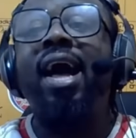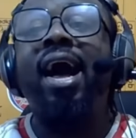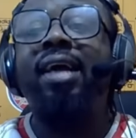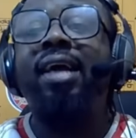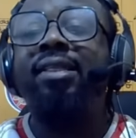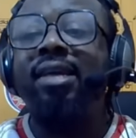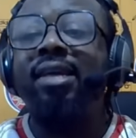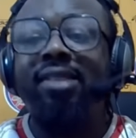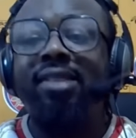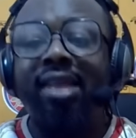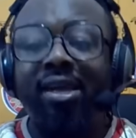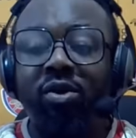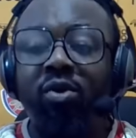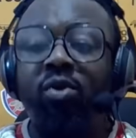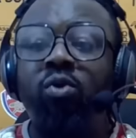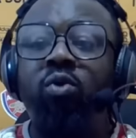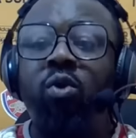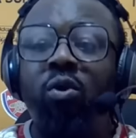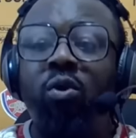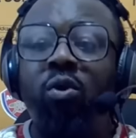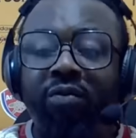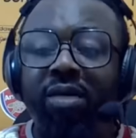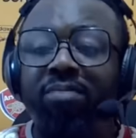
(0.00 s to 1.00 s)
Arteta
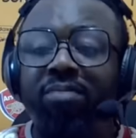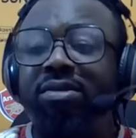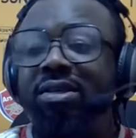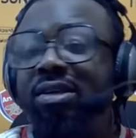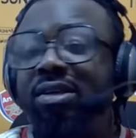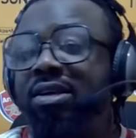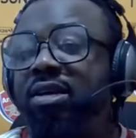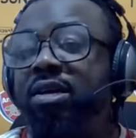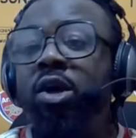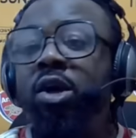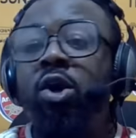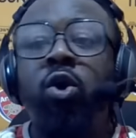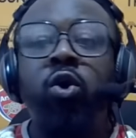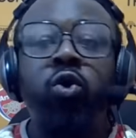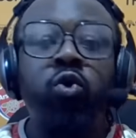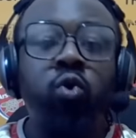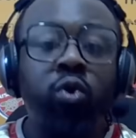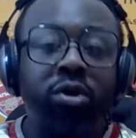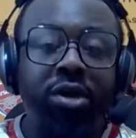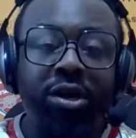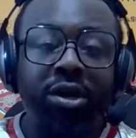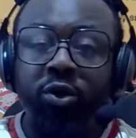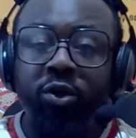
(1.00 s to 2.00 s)
don't confirm say
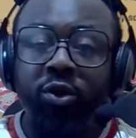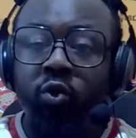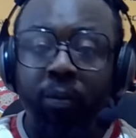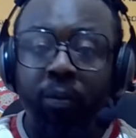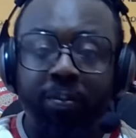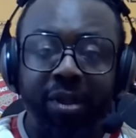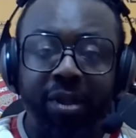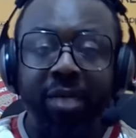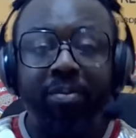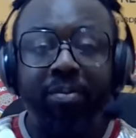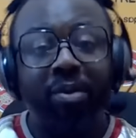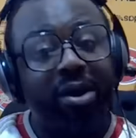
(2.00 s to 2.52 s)
Gyökeres go play,